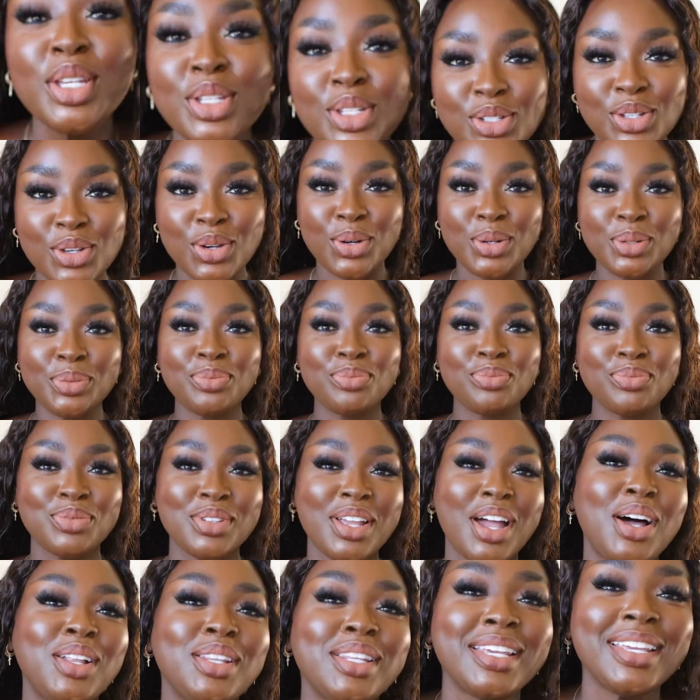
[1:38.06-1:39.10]
so
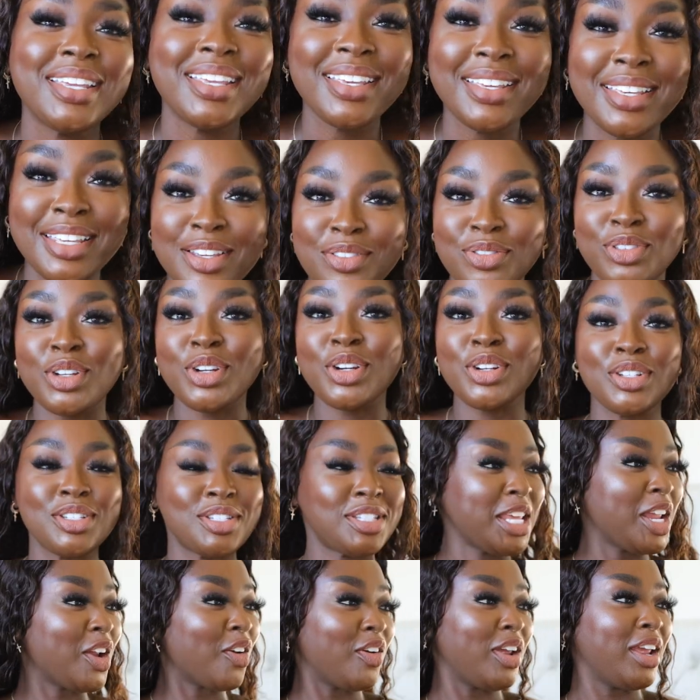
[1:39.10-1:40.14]
I'll link it if you're
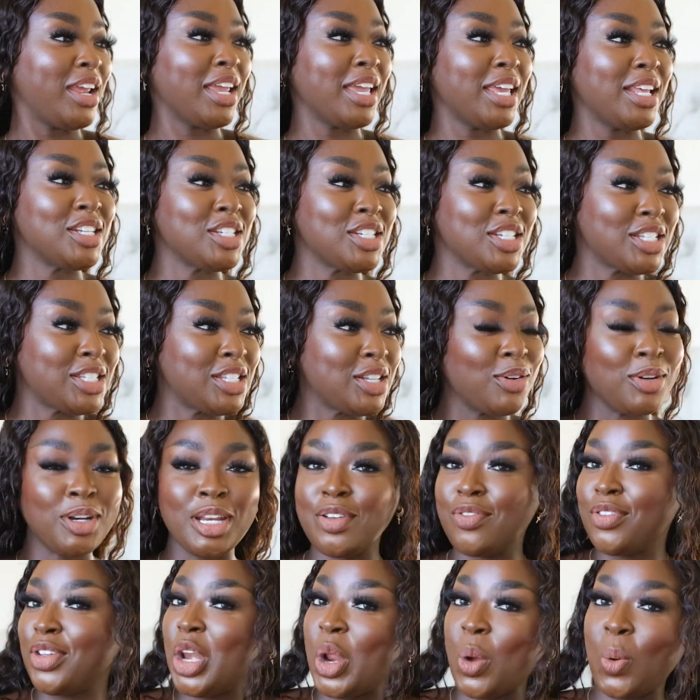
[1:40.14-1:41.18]
steering and just don't
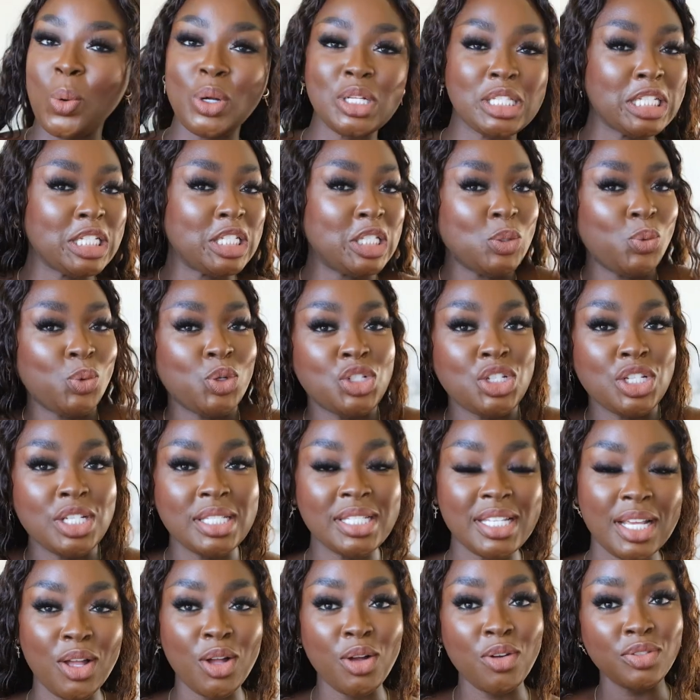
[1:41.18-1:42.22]
even know what to do with
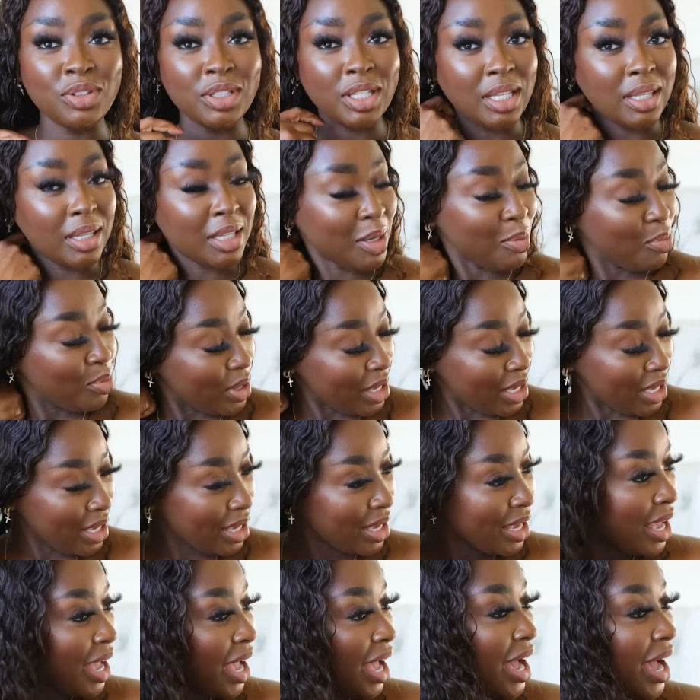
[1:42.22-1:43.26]
yourself. The
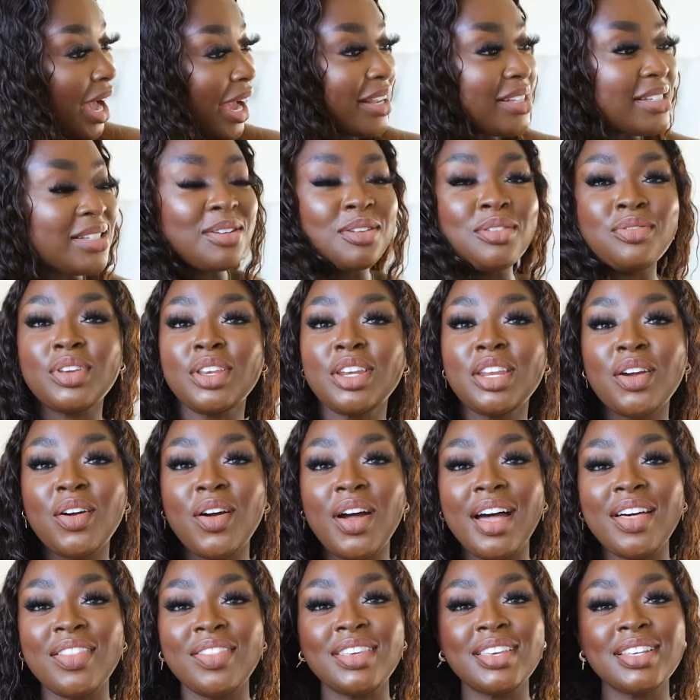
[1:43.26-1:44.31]
Lippy, I did a video
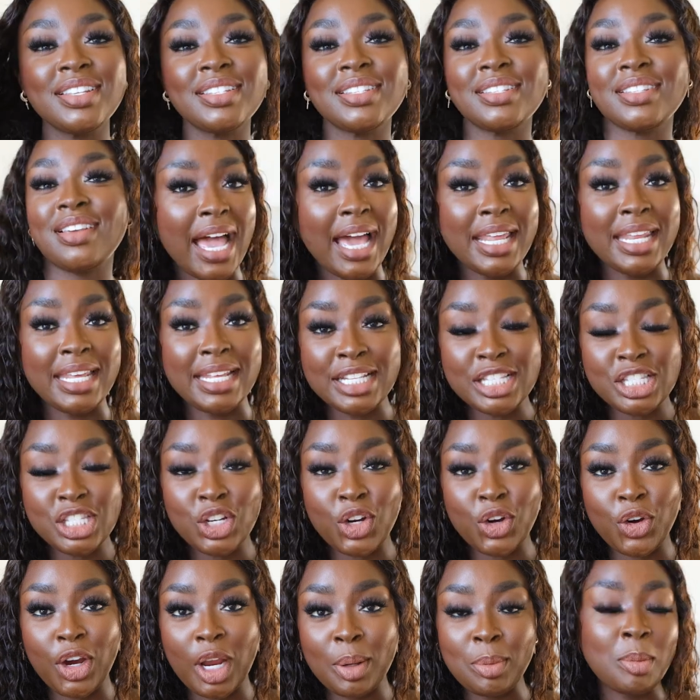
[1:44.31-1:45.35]
on this on
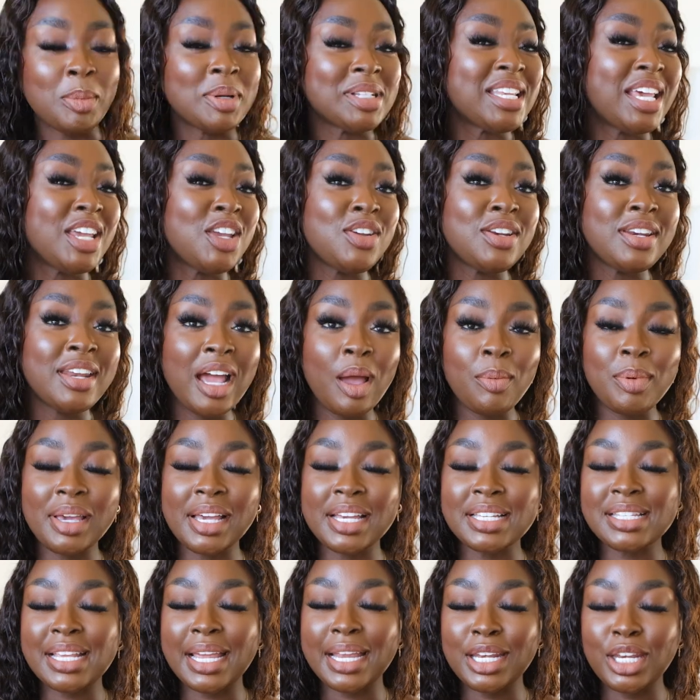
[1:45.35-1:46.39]
Instagram. I'm gonna tell you now
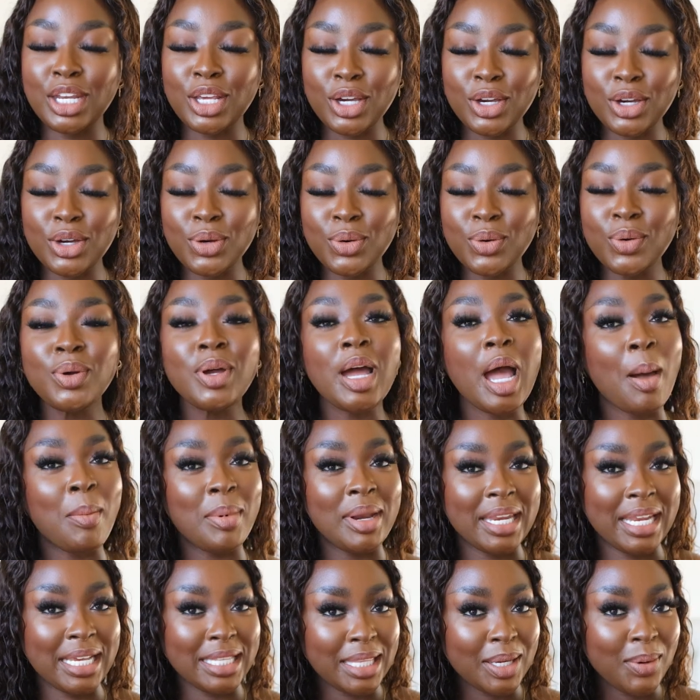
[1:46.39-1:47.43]
because I know I'm
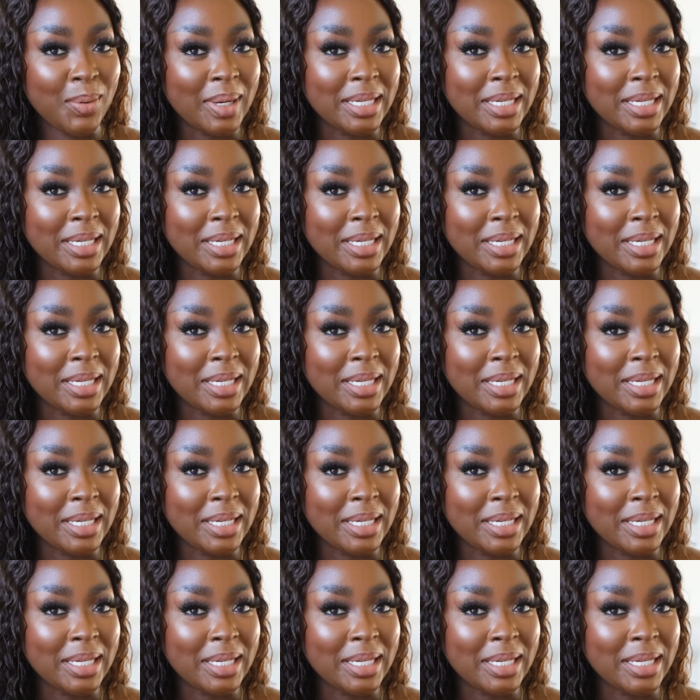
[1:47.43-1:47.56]
gonna get the